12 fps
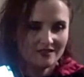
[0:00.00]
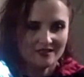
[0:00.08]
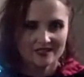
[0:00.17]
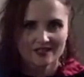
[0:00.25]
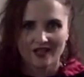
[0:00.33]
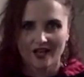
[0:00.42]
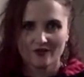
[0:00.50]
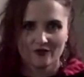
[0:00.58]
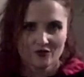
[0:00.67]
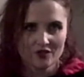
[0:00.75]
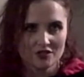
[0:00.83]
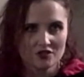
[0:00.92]

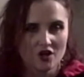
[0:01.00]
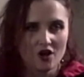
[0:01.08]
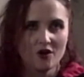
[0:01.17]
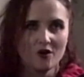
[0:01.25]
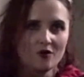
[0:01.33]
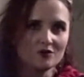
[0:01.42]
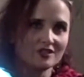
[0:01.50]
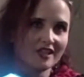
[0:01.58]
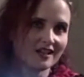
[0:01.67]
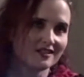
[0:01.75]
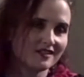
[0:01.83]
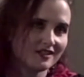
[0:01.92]
decipher these codes,
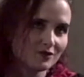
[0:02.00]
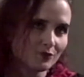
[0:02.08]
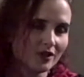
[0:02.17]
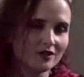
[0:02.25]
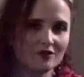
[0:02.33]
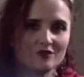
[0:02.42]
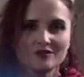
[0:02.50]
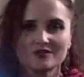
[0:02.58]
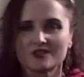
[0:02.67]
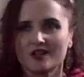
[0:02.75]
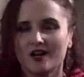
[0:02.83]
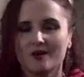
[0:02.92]
guess these
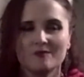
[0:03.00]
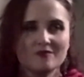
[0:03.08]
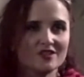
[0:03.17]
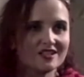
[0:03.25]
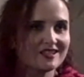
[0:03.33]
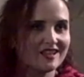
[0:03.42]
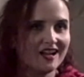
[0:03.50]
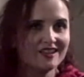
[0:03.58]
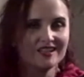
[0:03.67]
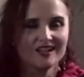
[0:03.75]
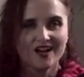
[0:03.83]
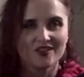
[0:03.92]
riddles, this, that,
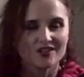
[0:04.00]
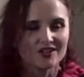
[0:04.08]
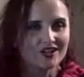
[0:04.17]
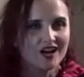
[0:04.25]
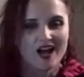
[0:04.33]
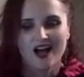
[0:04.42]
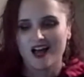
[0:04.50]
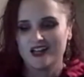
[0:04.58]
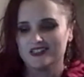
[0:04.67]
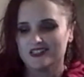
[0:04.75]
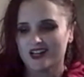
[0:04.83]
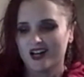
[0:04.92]
and the other.
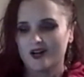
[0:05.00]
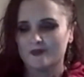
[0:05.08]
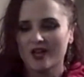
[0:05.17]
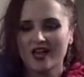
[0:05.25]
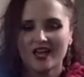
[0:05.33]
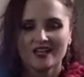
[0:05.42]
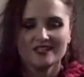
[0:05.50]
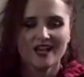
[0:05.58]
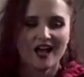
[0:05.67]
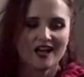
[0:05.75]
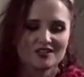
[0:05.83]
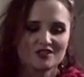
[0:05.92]
And
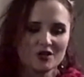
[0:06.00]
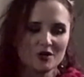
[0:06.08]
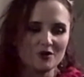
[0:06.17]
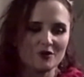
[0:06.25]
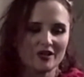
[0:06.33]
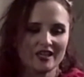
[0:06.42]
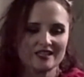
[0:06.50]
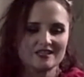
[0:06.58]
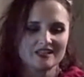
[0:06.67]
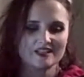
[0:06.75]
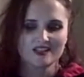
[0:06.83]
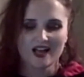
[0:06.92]
so
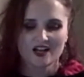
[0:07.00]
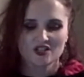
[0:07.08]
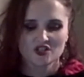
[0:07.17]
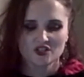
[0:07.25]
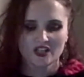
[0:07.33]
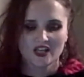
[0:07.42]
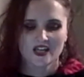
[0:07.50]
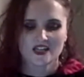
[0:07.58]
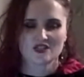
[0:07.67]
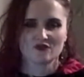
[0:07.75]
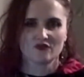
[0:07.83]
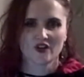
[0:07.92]
it's
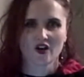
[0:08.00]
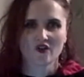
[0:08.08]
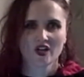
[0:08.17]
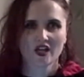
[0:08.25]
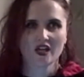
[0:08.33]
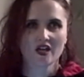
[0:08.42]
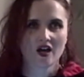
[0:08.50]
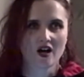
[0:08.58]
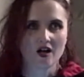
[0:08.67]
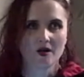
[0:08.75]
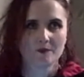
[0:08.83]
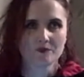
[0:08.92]
very,
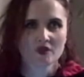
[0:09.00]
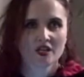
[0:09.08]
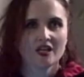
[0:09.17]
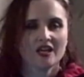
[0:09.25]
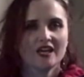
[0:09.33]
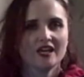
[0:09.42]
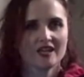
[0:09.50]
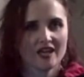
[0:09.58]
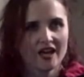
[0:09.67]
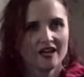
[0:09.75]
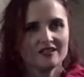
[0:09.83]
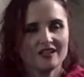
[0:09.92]
it
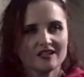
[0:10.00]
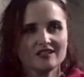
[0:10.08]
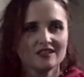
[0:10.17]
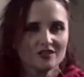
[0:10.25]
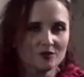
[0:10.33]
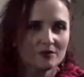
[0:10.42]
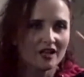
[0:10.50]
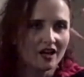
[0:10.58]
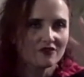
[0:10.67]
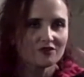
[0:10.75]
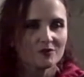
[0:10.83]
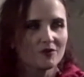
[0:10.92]
can get a little bit
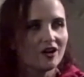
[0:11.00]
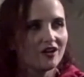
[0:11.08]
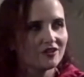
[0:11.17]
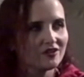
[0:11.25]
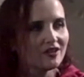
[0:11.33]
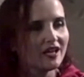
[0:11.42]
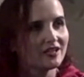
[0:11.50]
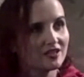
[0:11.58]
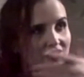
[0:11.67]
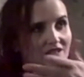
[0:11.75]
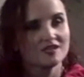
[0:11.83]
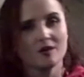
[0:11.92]
after a while. You're like,
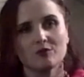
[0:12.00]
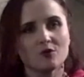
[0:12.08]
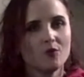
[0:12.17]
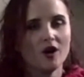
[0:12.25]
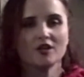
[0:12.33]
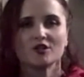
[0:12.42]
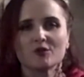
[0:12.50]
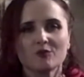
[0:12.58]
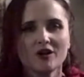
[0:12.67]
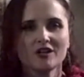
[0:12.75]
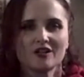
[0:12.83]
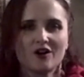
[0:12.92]
because number one, you're
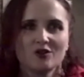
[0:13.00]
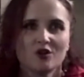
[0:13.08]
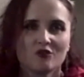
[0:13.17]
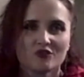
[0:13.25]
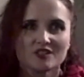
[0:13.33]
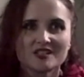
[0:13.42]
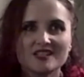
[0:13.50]
running all over the